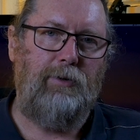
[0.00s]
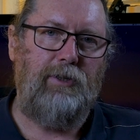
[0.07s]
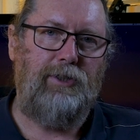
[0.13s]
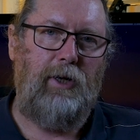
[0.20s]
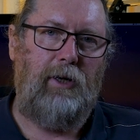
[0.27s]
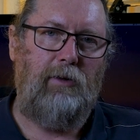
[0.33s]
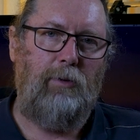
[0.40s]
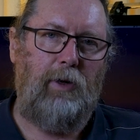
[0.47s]
is
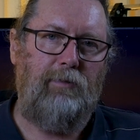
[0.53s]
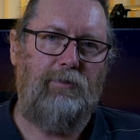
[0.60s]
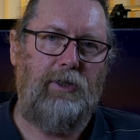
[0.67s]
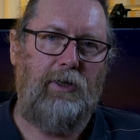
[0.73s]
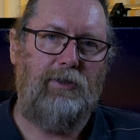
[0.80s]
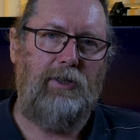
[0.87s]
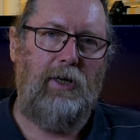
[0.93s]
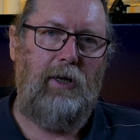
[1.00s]
set to
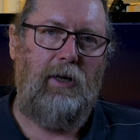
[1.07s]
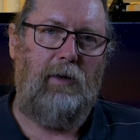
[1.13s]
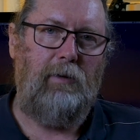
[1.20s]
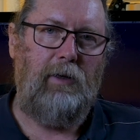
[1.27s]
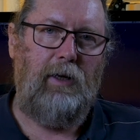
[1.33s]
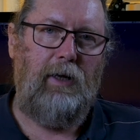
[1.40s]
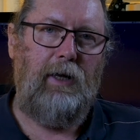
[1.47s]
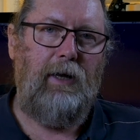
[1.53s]
f16.
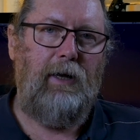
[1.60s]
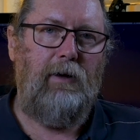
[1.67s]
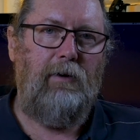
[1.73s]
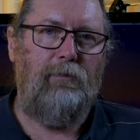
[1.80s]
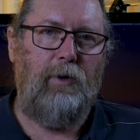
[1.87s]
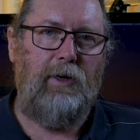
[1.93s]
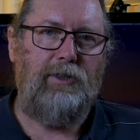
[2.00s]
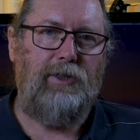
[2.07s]

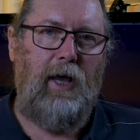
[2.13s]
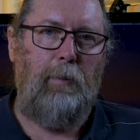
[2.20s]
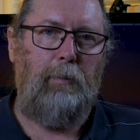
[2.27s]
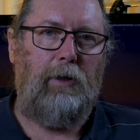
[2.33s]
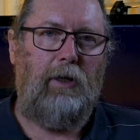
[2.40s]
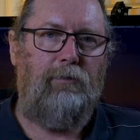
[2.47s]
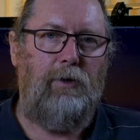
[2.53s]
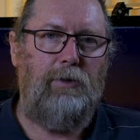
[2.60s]
For
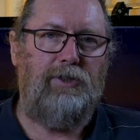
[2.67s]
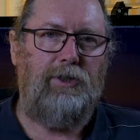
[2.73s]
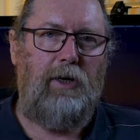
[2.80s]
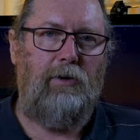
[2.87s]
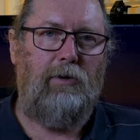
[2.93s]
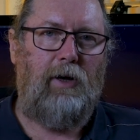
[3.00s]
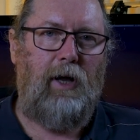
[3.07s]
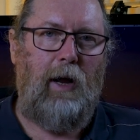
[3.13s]
example, if you set
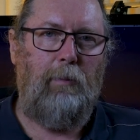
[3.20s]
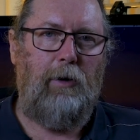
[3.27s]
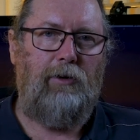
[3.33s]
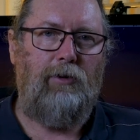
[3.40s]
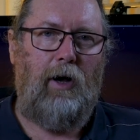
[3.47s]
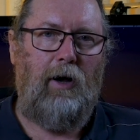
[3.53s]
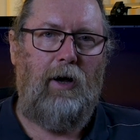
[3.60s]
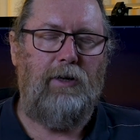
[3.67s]
your camera
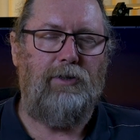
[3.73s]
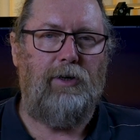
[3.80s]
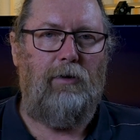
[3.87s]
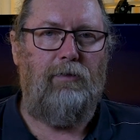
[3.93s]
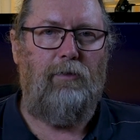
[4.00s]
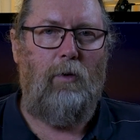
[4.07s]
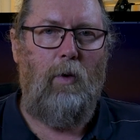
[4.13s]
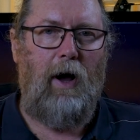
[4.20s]
to ISO
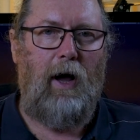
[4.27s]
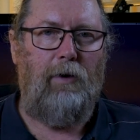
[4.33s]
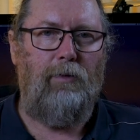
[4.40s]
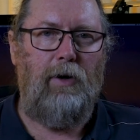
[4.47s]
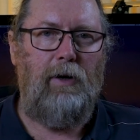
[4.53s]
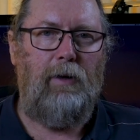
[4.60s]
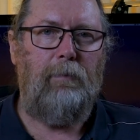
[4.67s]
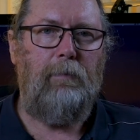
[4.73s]

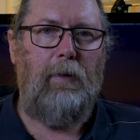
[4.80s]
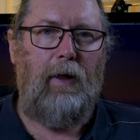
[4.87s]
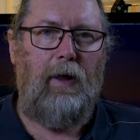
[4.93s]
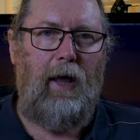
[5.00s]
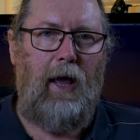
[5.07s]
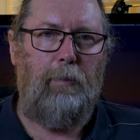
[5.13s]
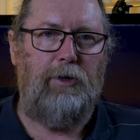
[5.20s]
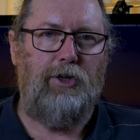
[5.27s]
400,
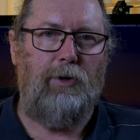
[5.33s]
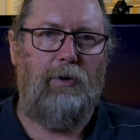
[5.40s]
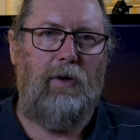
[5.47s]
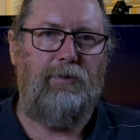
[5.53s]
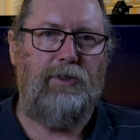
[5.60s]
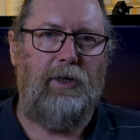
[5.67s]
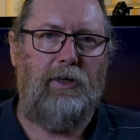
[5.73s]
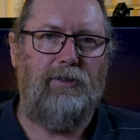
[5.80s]
aperture
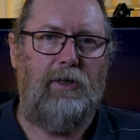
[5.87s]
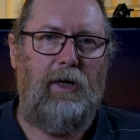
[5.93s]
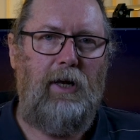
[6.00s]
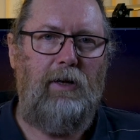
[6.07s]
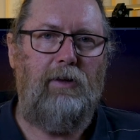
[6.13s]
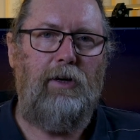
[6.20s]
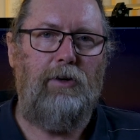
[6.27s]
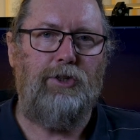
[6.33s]

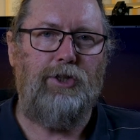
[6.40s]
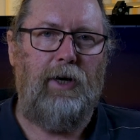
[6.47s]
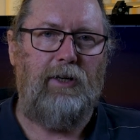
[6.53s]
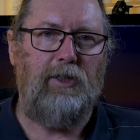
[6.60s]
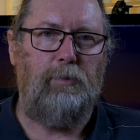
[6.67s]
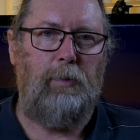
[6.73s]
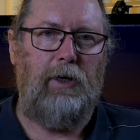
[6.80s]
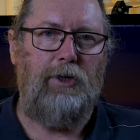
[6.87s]
f16, then your shutter
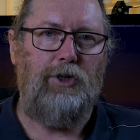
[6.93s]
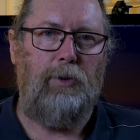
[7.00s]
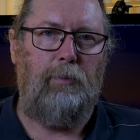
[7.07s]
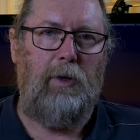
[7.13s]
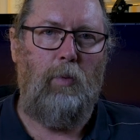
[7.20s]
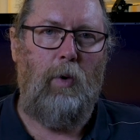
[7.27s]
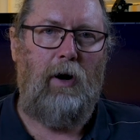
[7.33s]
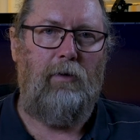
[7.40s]
speed should
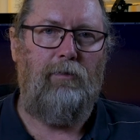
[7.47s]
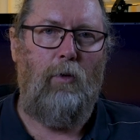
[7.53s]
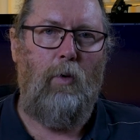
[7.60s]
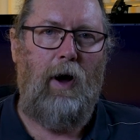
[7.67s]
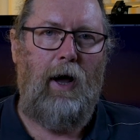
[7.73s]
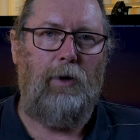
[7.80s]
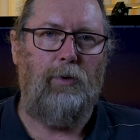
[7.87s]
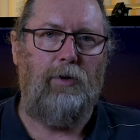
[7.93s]
be
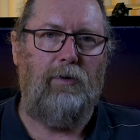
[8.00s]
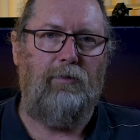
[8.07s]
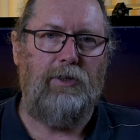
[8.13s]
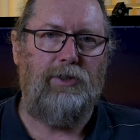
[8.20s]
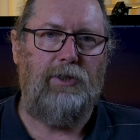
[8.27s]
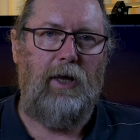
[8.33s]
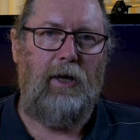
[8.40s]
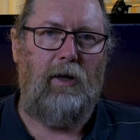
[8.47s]
1/400th of a
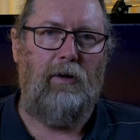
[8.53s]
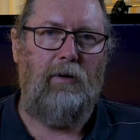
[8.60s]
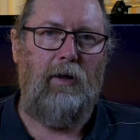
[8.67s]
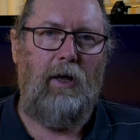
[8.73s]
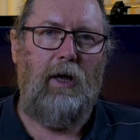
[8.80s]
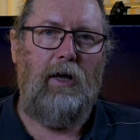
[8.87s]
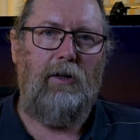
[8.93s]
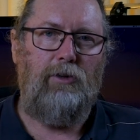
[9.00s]
second
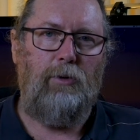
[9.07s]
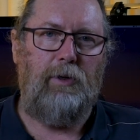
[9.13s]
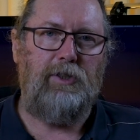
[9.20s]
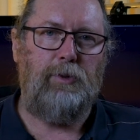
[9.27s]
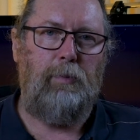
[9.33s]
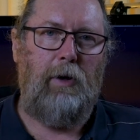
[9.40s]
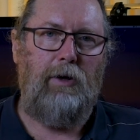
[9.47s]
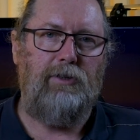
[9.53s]
to
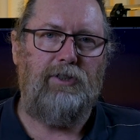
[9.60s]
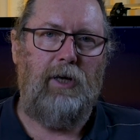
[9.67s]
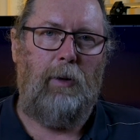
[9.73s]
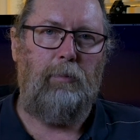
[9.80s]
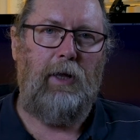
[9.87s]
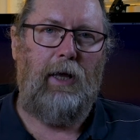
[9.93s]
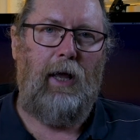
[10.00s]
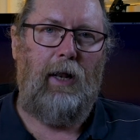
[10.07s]
expose
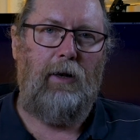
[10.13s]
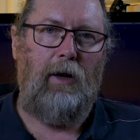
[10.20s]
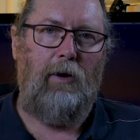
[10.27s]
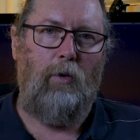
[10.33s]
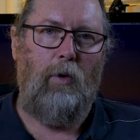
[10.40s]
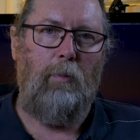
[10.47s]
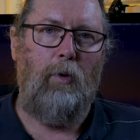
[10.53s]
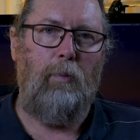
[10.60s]
something under
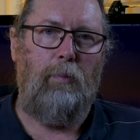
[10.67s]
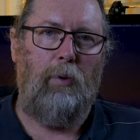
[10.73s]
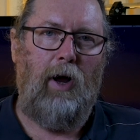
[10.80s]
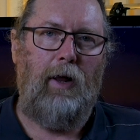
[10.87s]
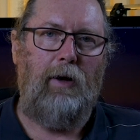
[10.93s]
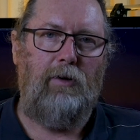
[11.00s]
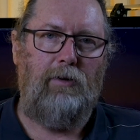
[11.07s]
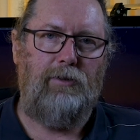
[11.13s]
normal,
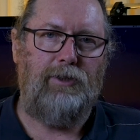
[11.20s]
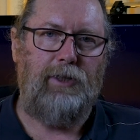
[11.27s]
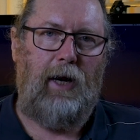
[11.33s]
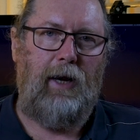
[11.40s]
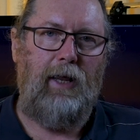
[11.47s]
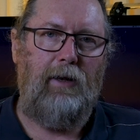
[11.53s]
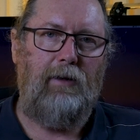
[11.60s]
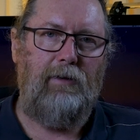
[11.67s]
bright,
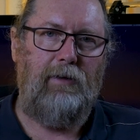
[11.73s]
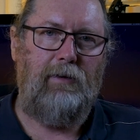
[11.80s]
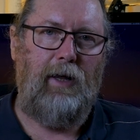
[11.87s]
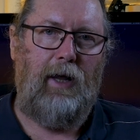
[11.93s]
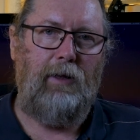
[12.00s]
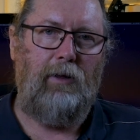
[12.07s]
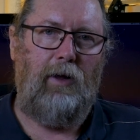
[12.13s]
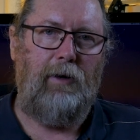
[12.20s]
sunny
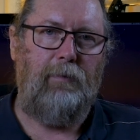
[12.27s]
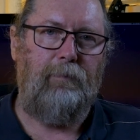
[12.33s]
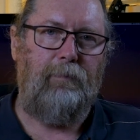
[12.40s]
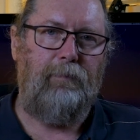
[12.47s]
daylight.